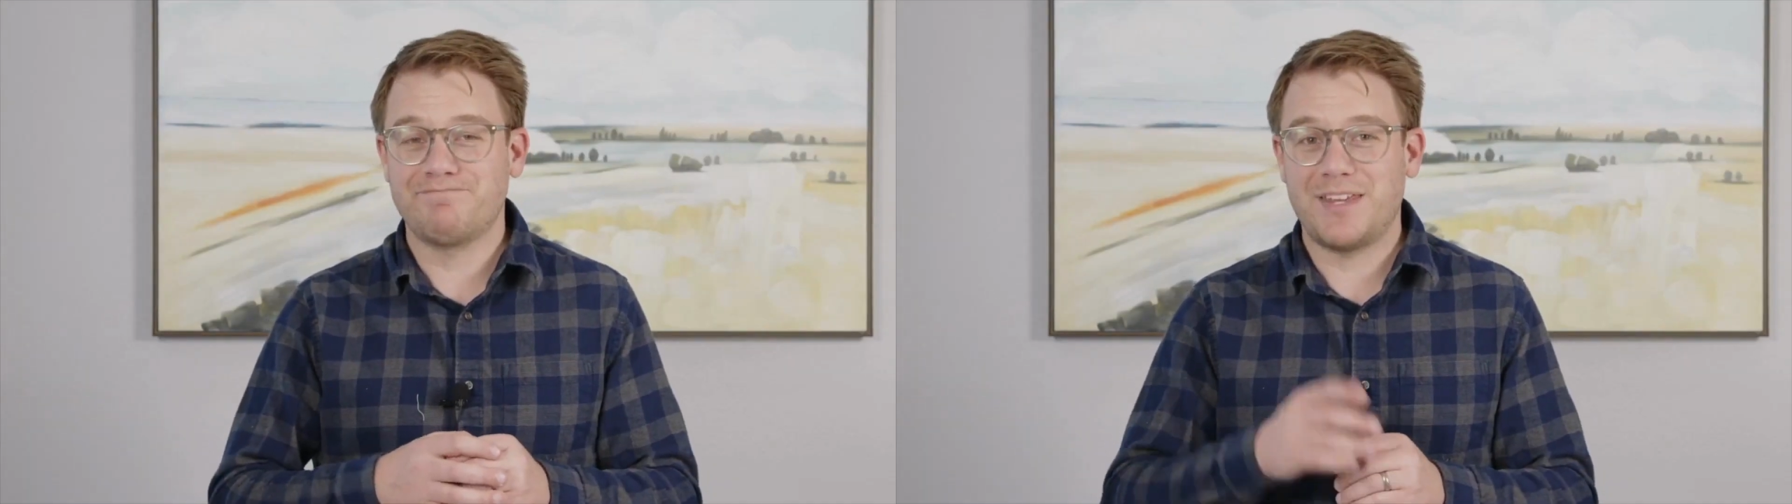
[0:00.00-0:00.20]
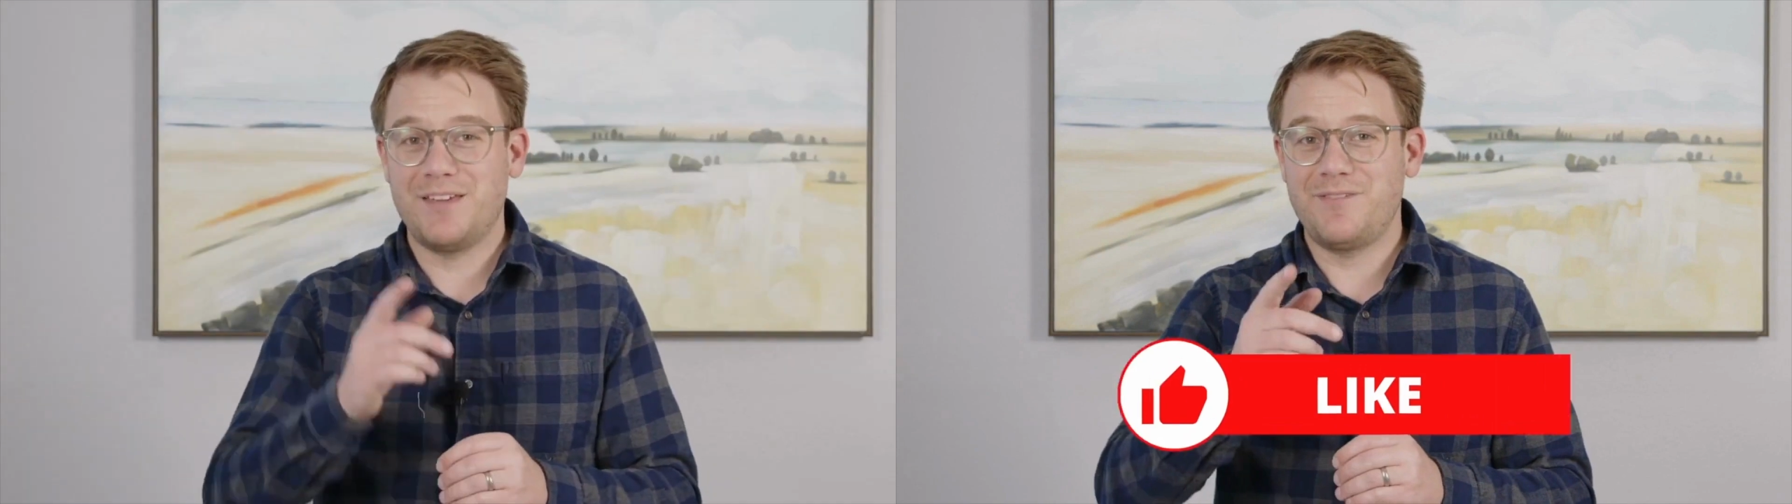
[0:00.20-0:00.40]

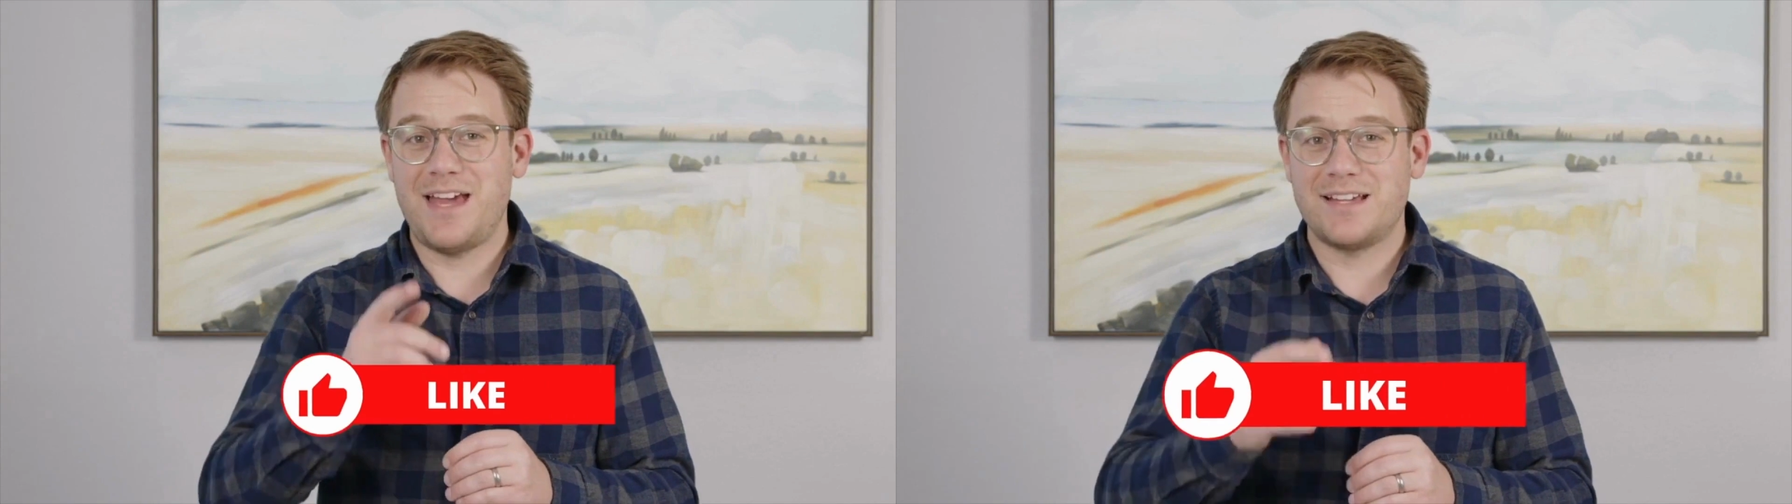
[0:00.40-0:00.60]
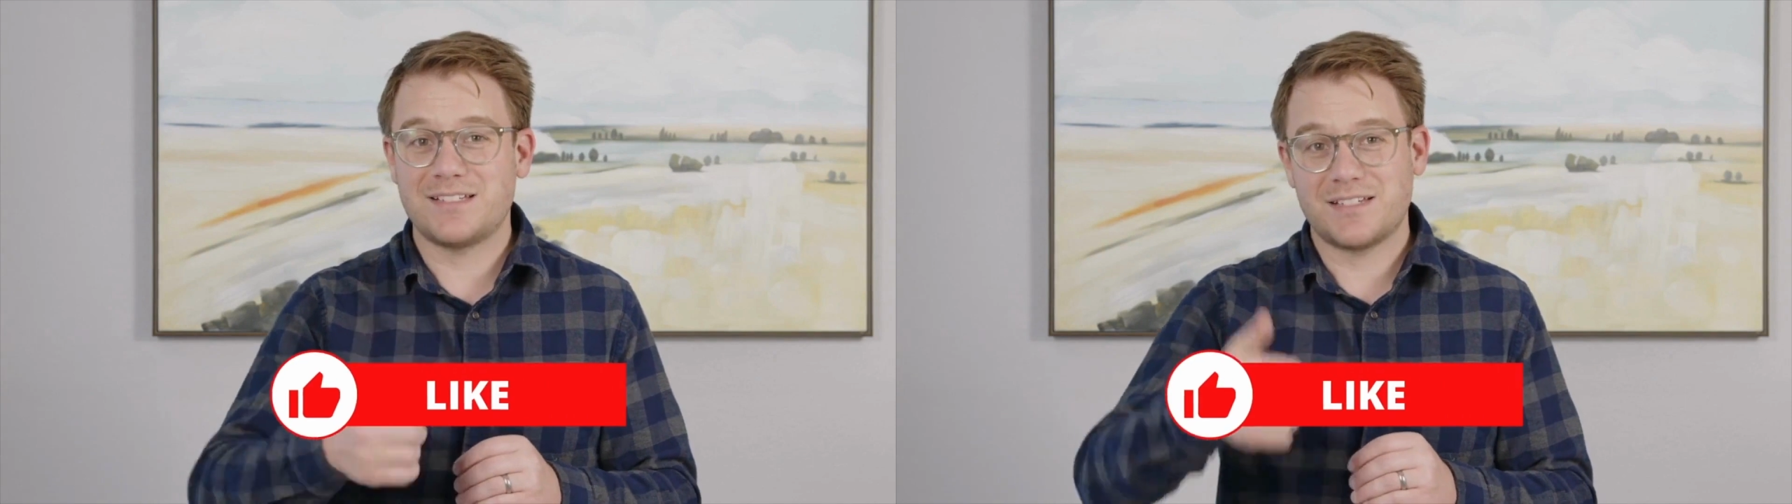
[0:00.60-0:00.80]
If
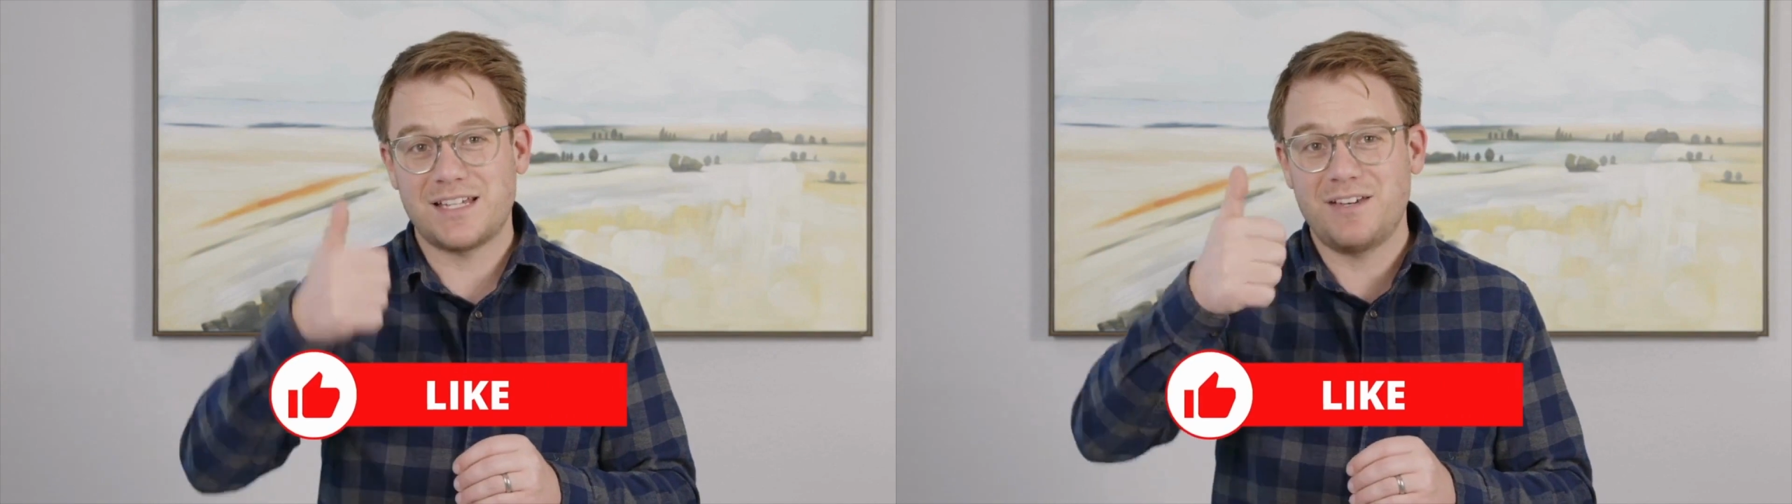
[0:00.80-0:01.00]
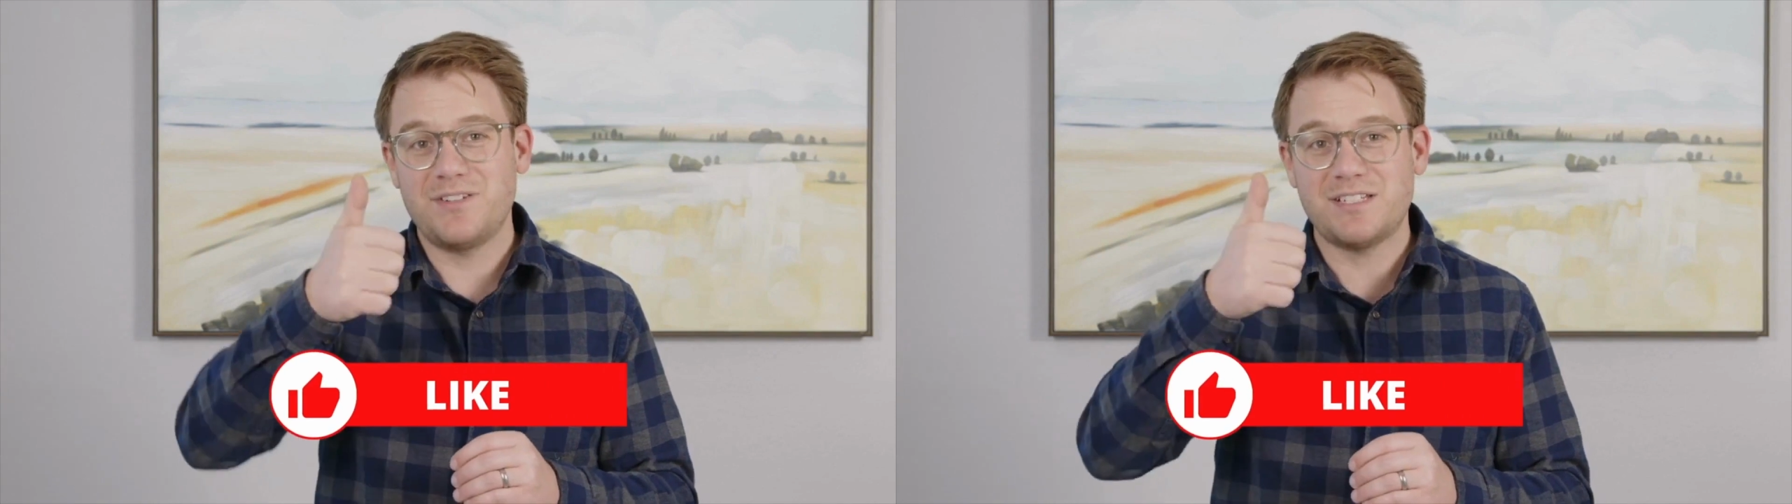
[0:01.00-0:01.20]
yes,
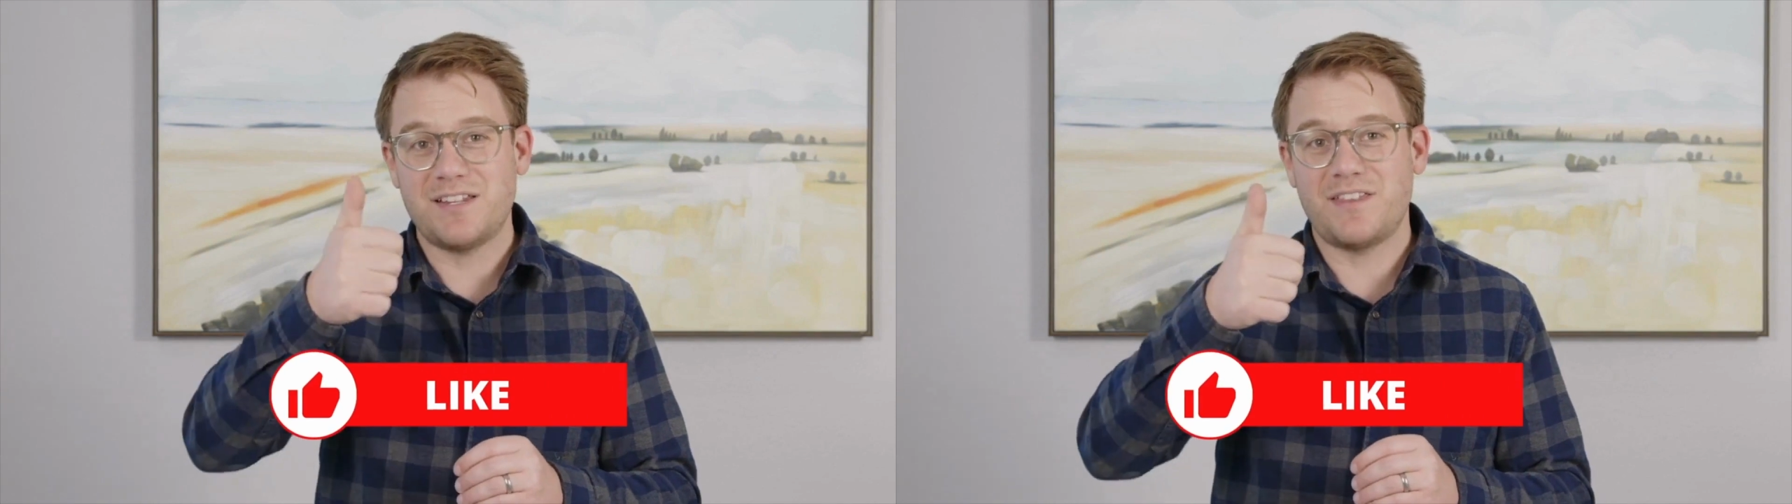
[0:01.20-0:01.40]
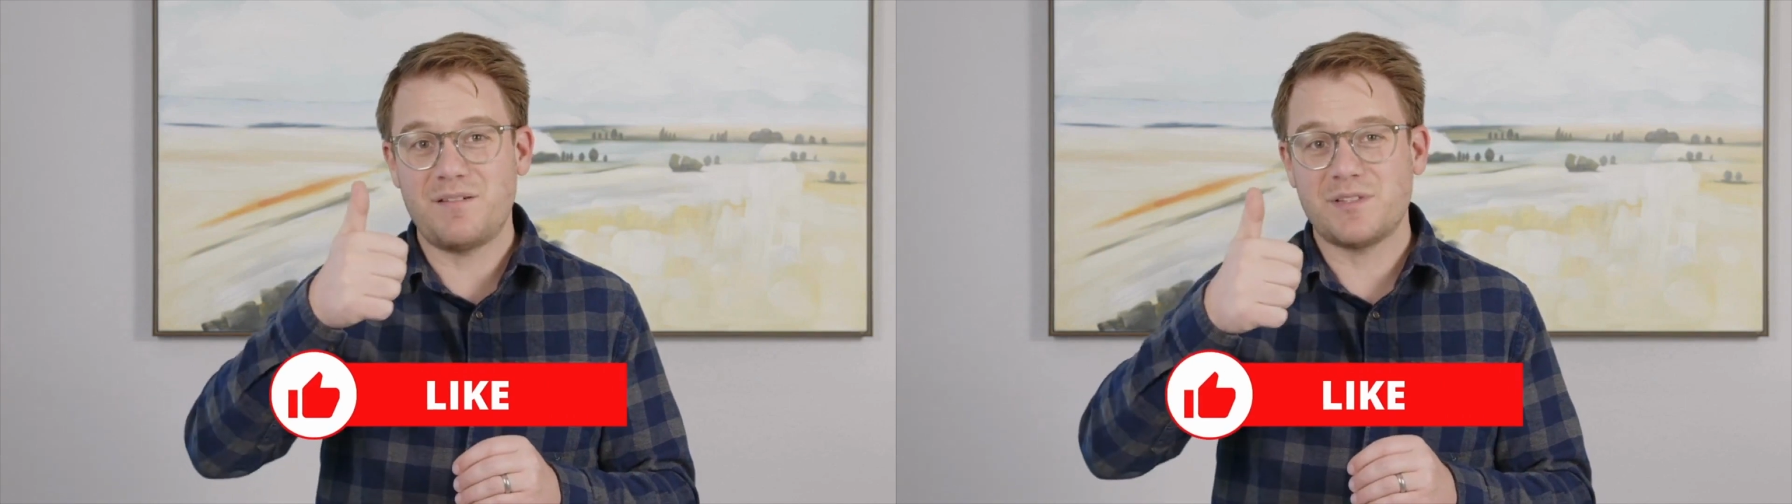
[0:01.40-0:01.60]
give us a
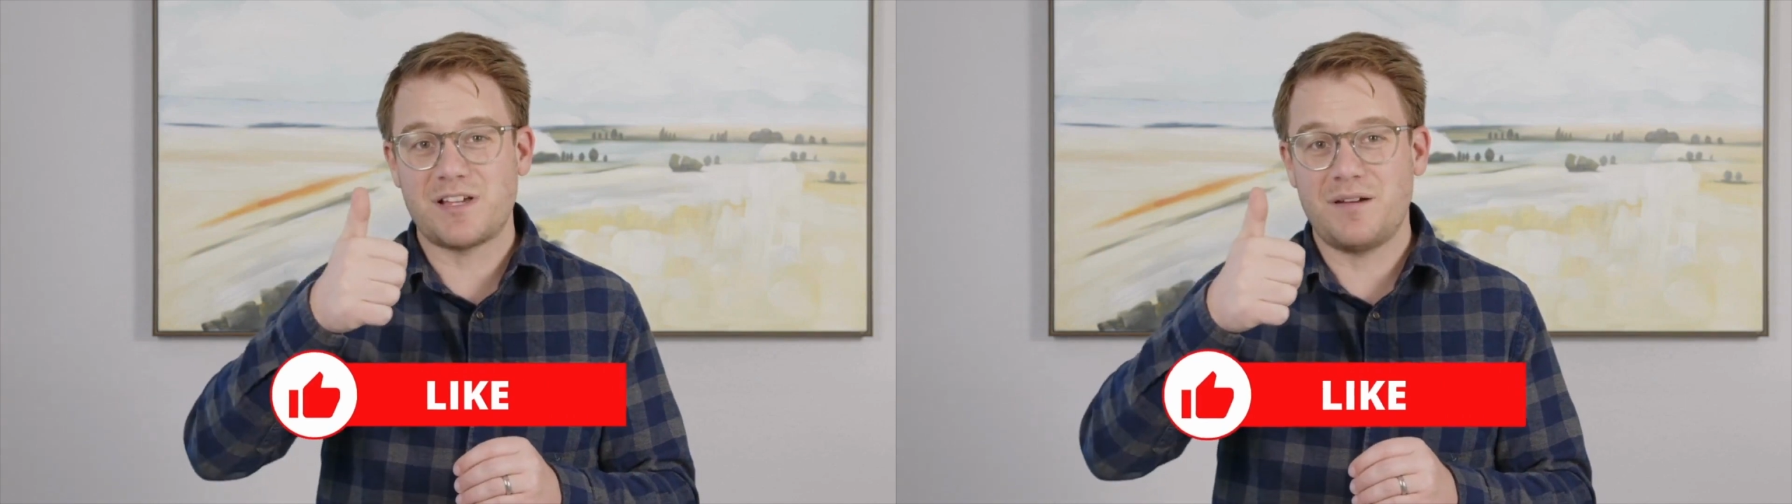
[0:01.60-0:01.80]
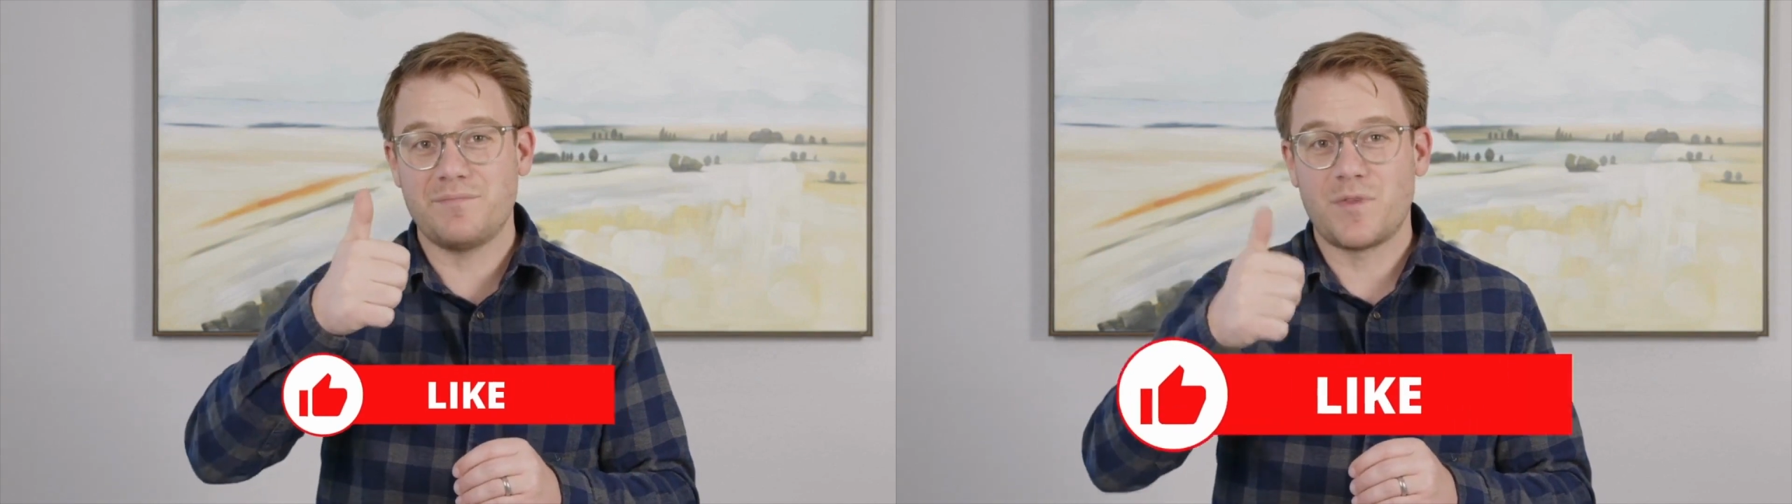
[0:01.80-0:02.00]
thumbs
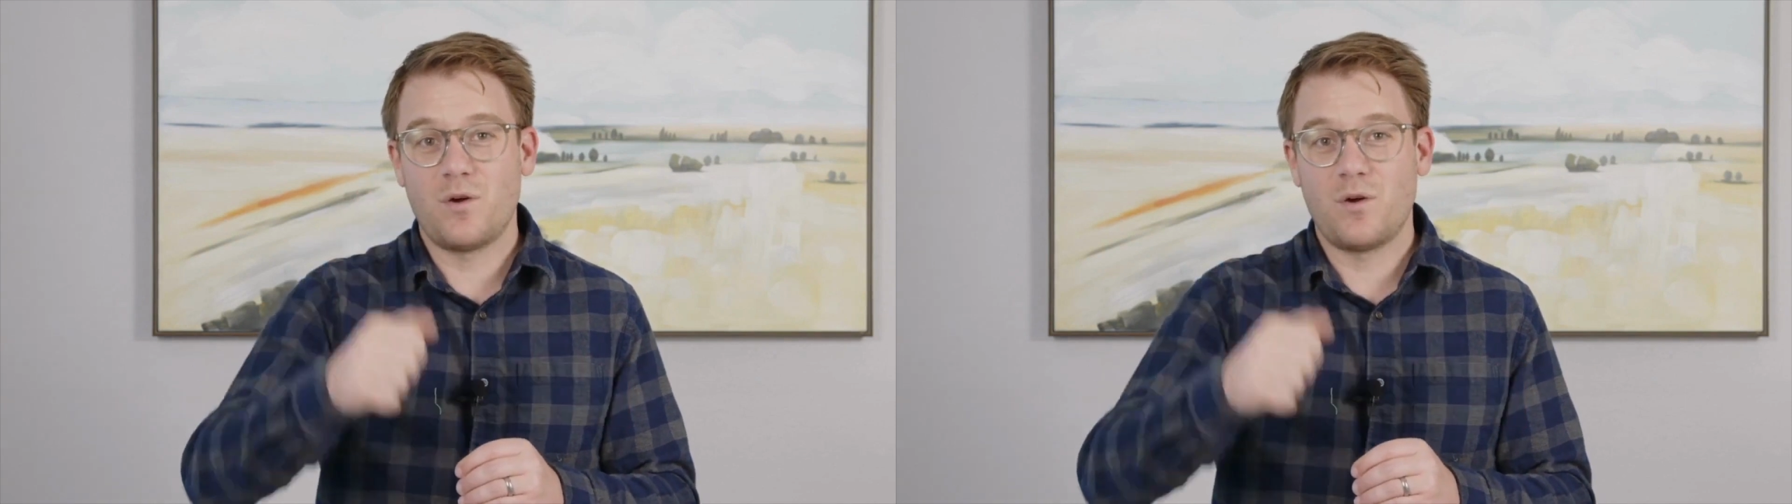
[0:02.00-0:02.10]
up